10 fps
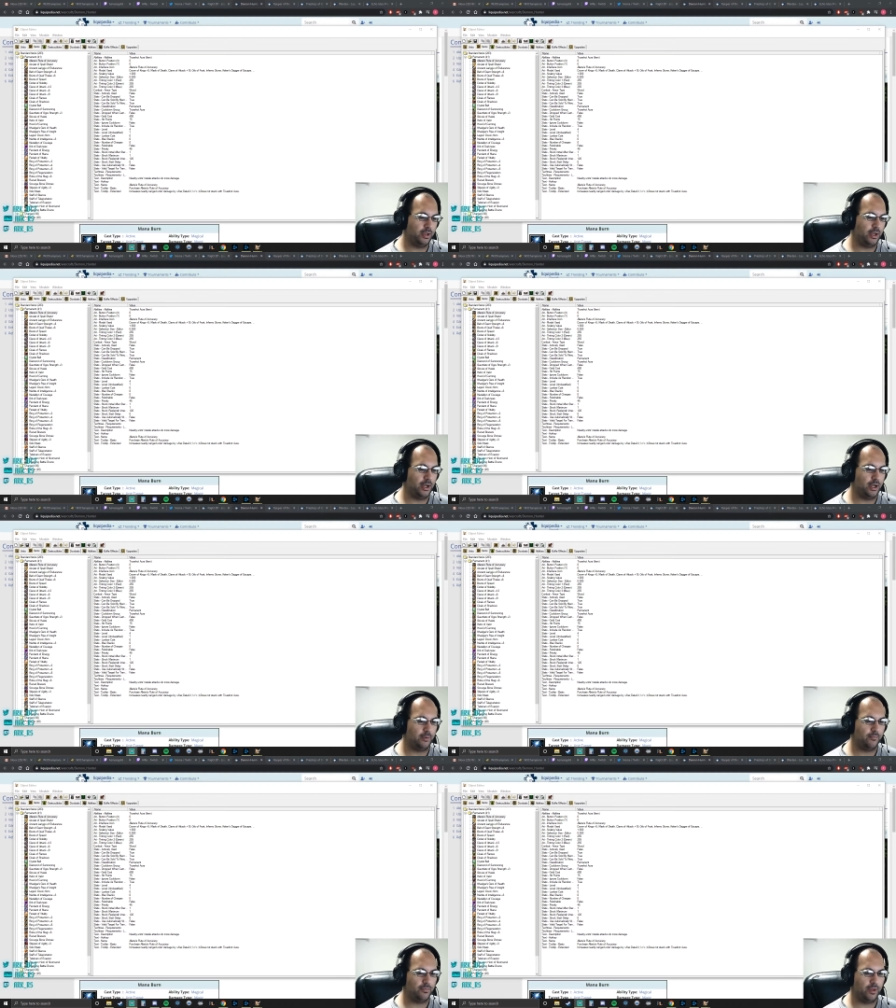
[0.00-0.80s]

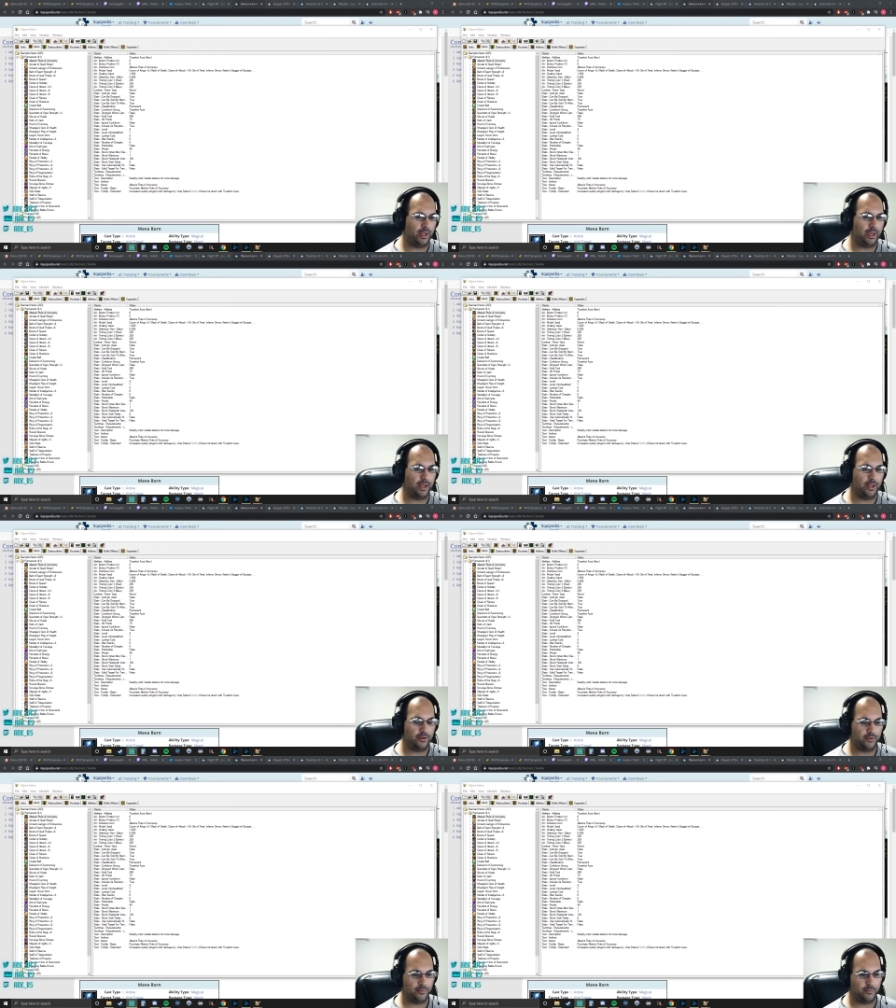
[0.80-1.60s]
Um,
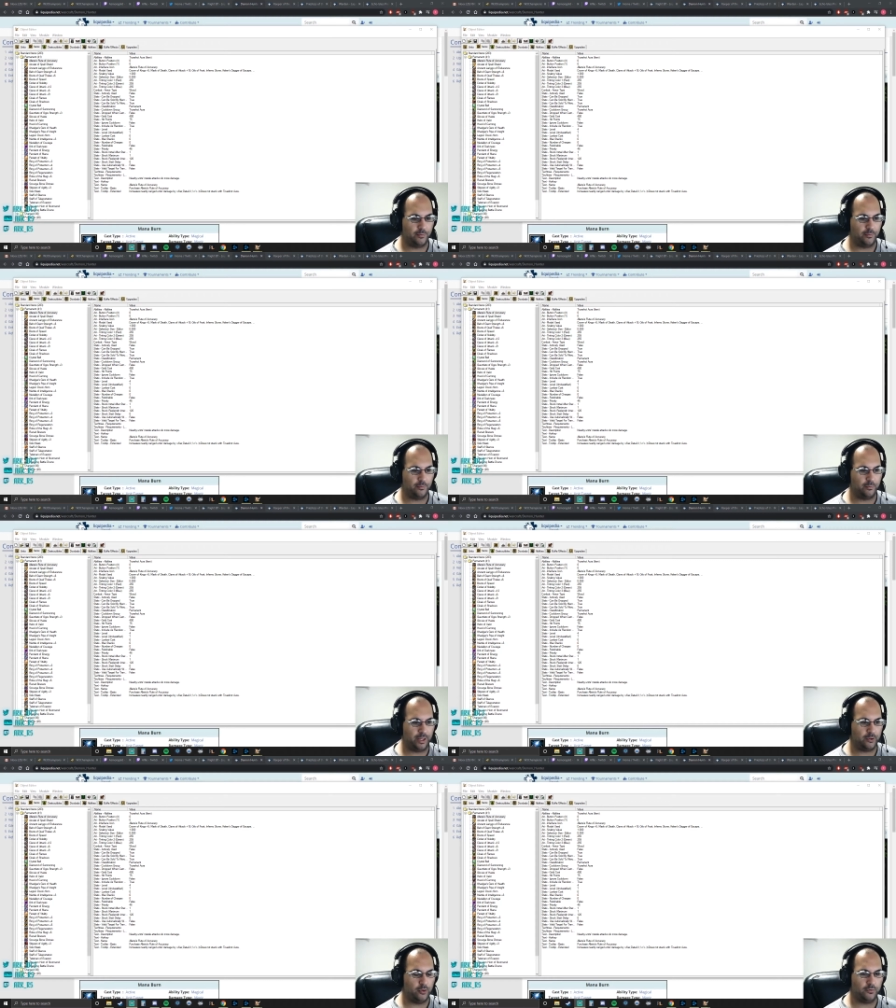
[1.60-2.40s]
and my
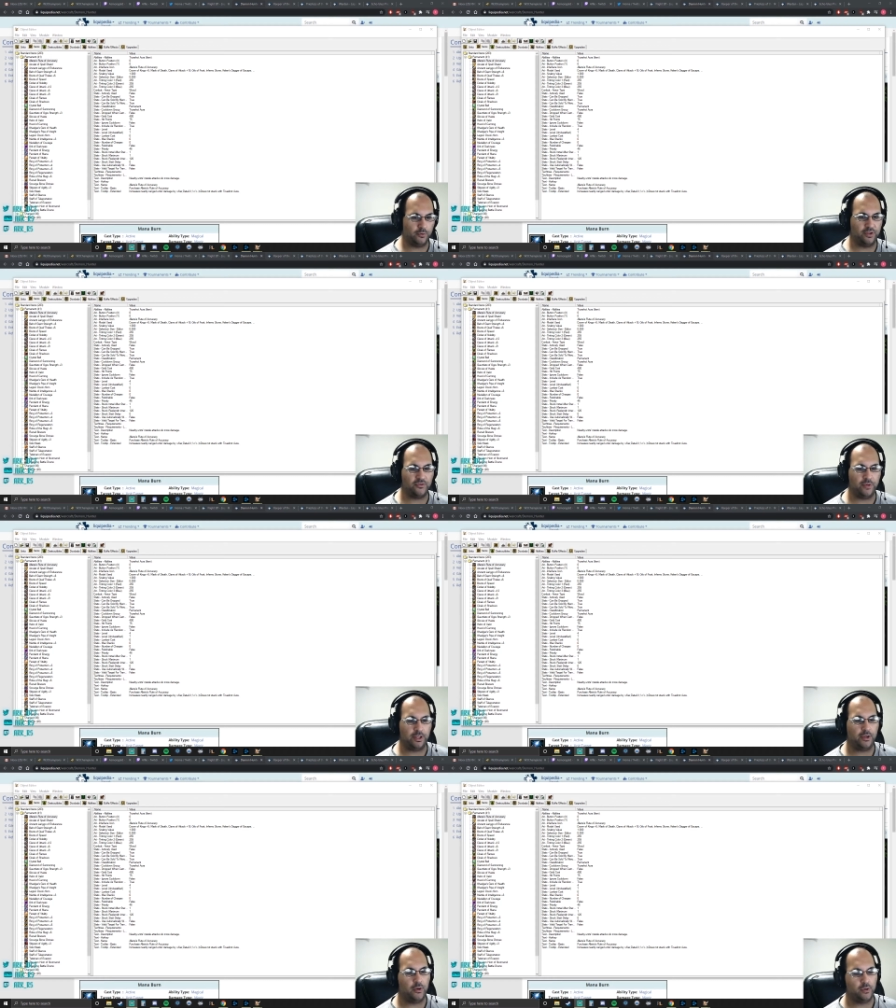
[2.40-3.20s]
goal for this
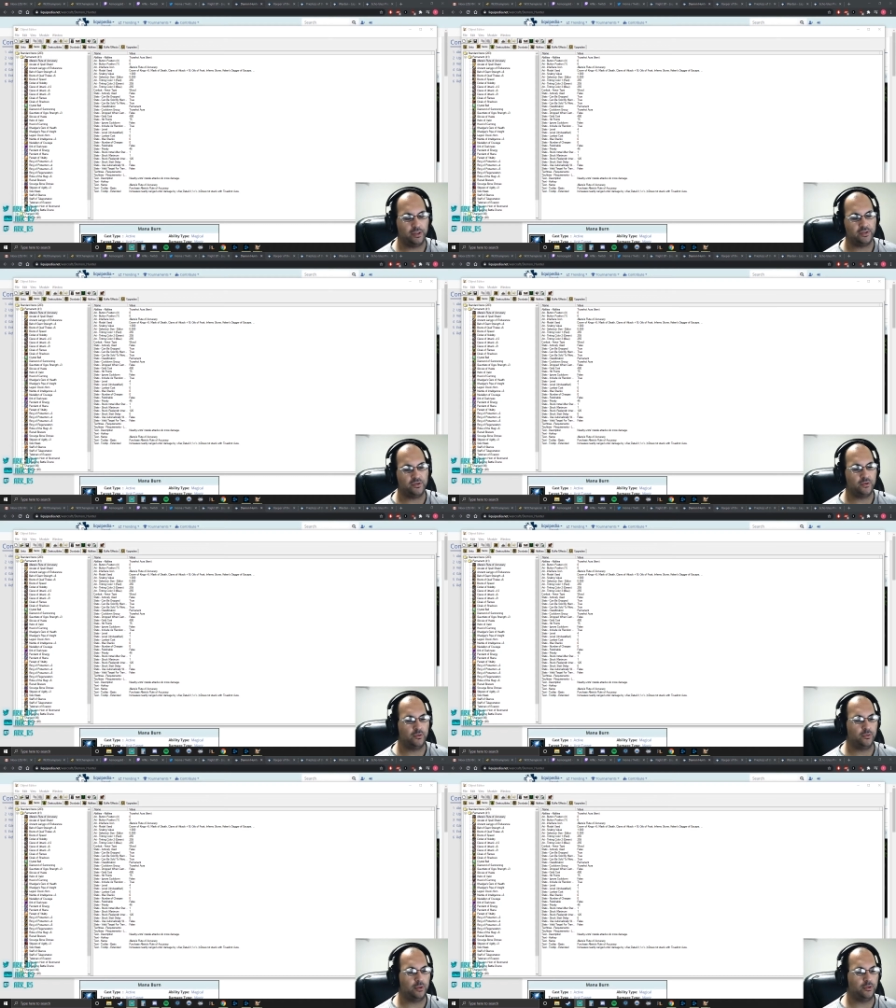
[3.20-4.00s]
video is
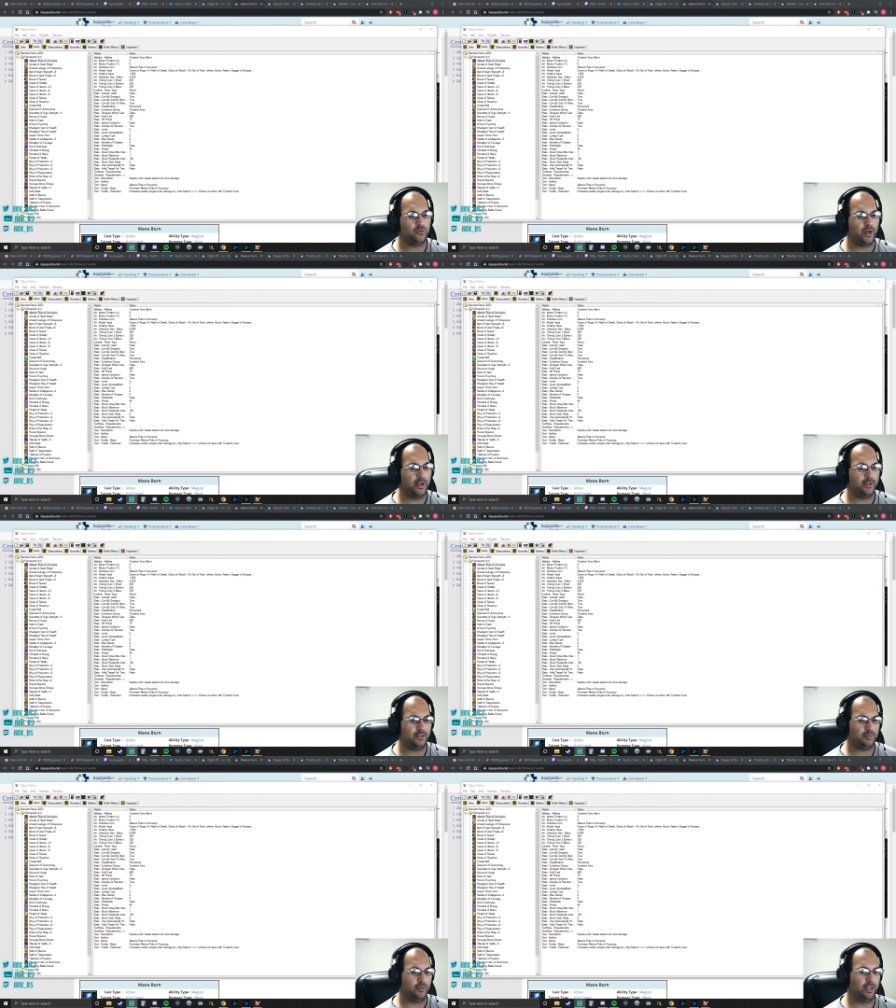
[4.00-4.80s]
to try and
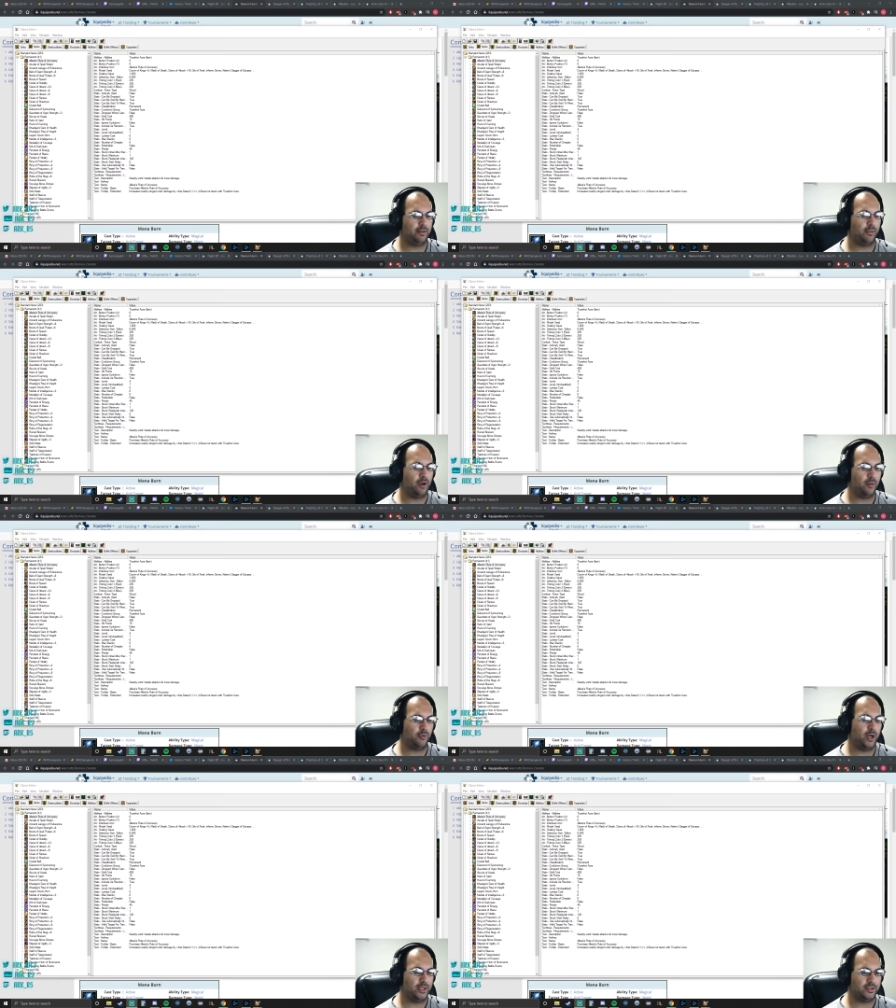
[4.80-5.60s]
explain the thought
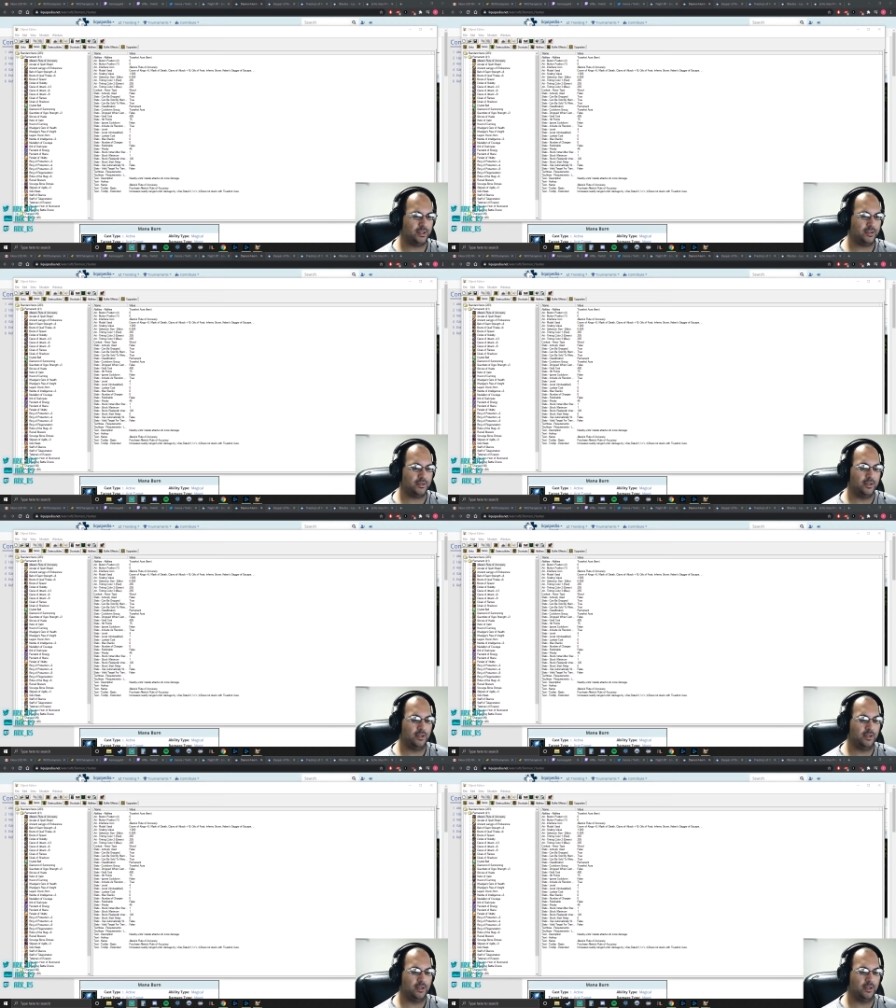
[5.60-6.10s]
process